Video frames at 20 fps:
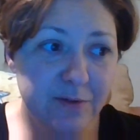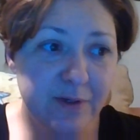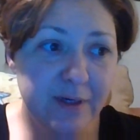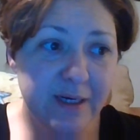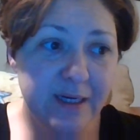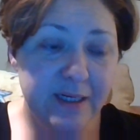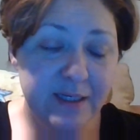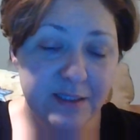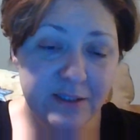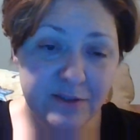or
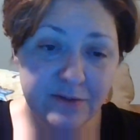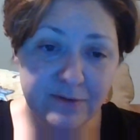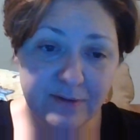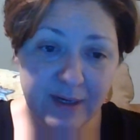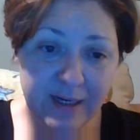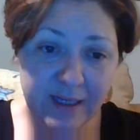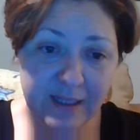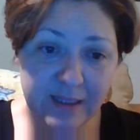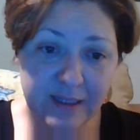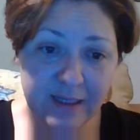
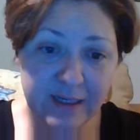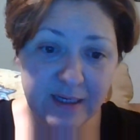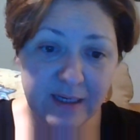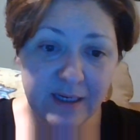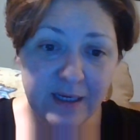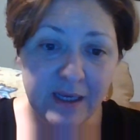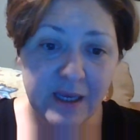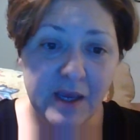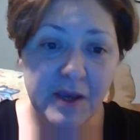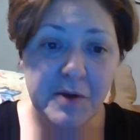
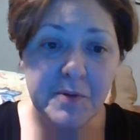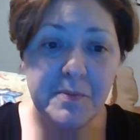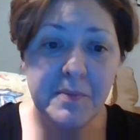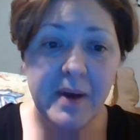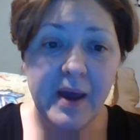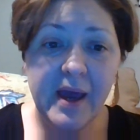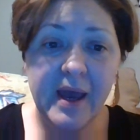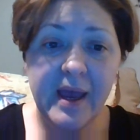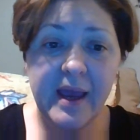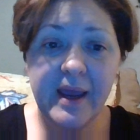indirectly
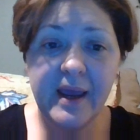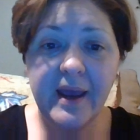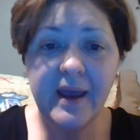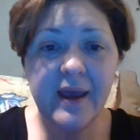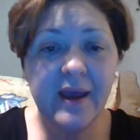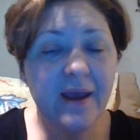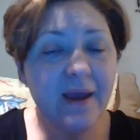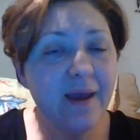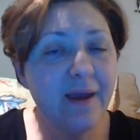by